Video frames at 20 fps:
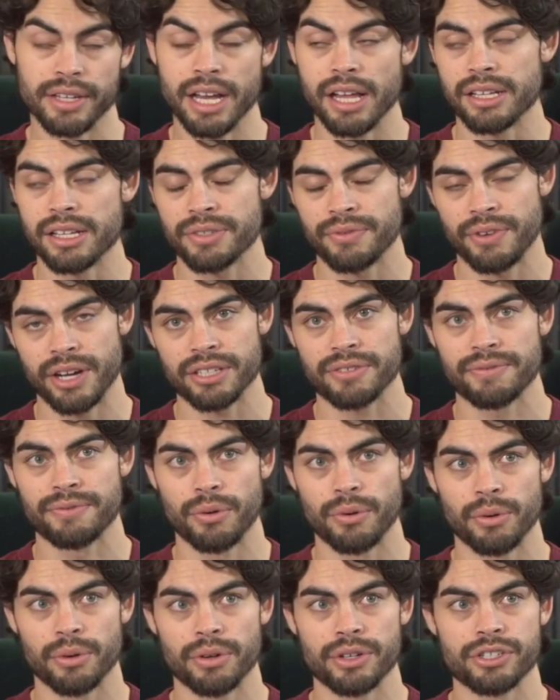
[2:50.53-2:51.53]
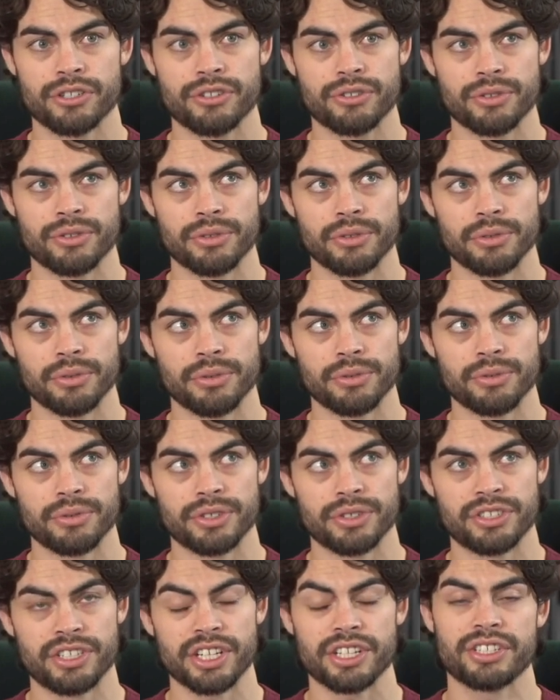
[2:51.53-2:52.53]
Now let's fast forward to
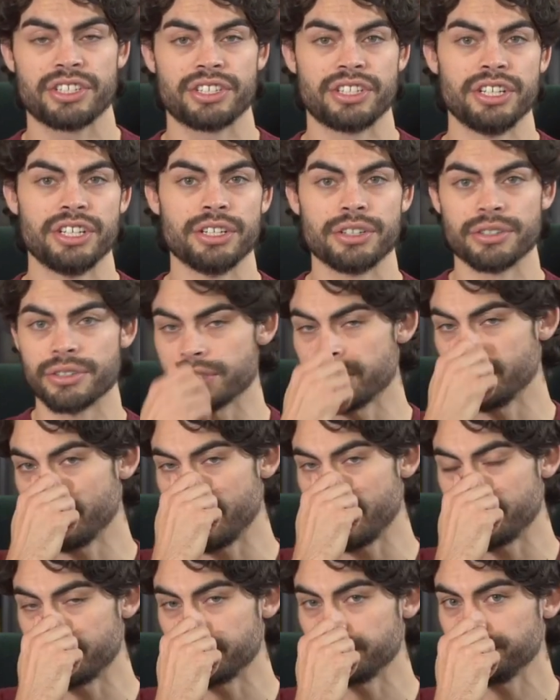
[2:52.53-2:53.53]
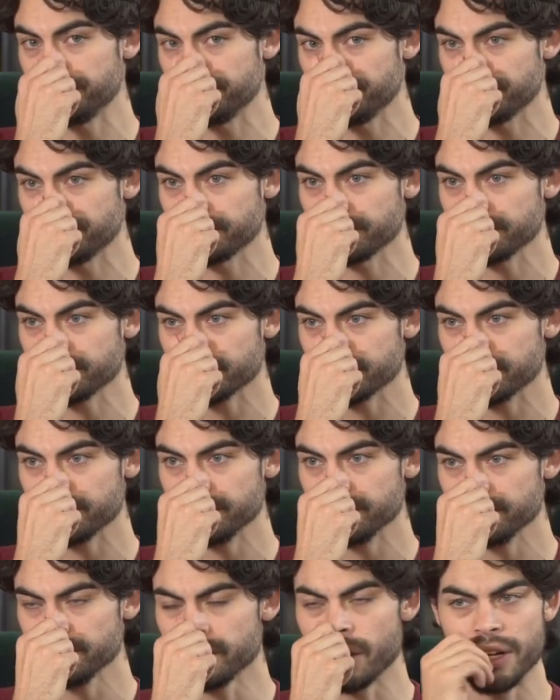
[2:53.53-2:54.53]
six years later.
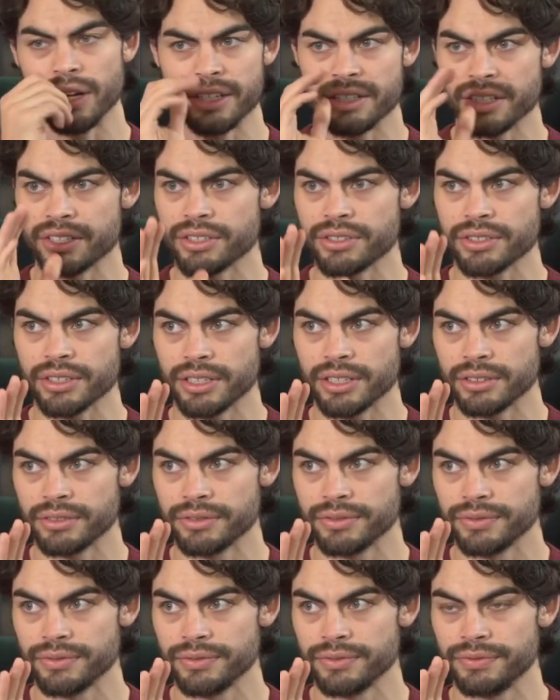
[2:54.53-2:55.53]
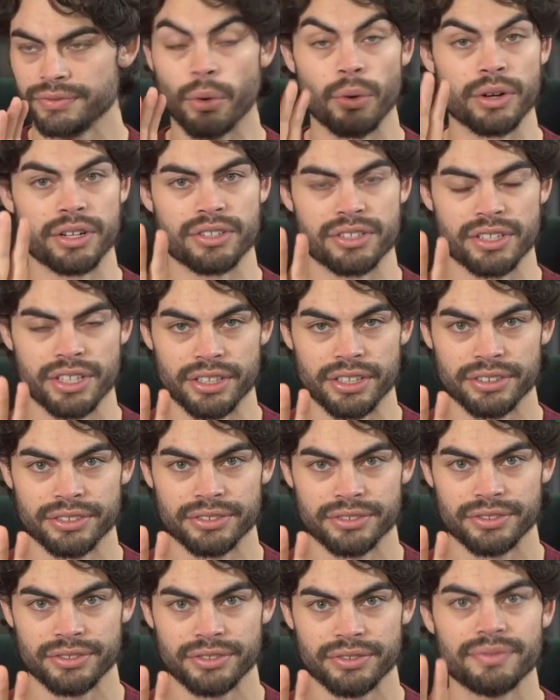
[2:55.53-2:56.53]
No, not six years later. Four years later.
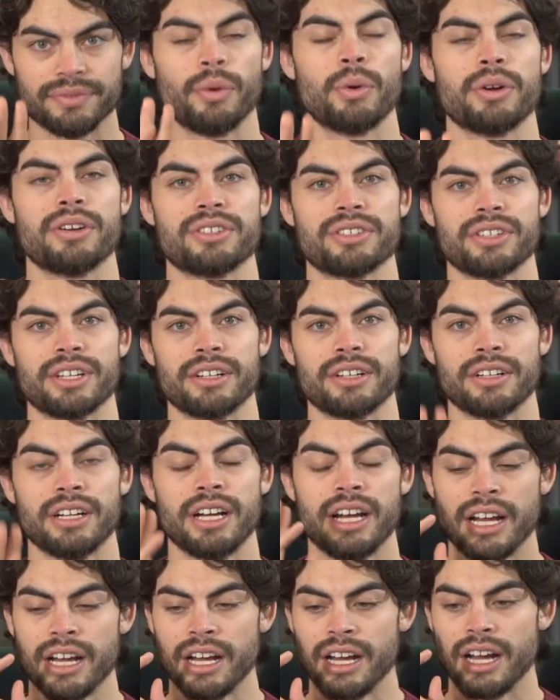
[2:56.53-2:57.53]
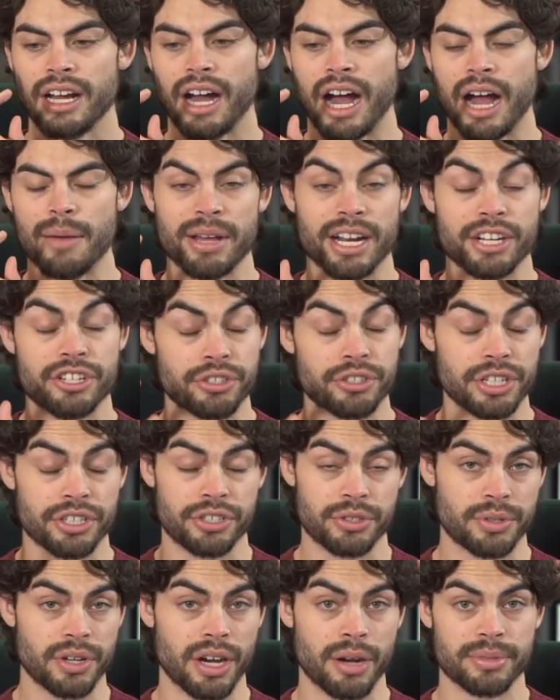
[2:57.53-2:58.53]
Four years later. I'm at a
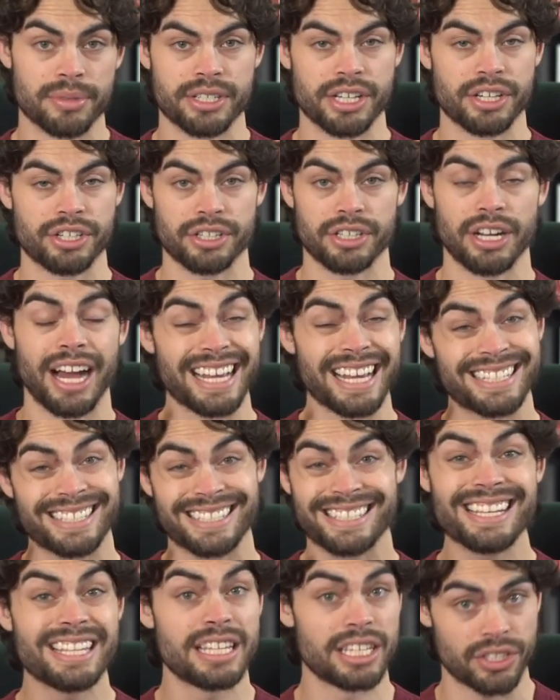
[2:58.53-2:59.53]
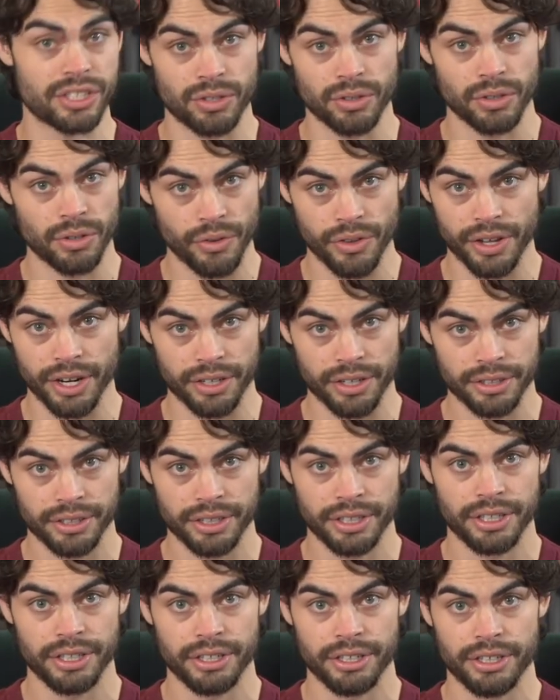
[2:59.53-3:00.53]
jujitsu competition. I see this girl there.
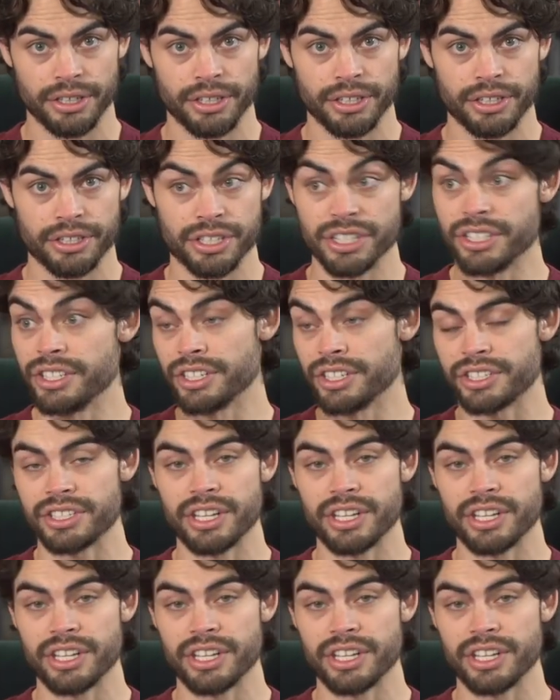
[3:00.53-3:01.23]
She's in the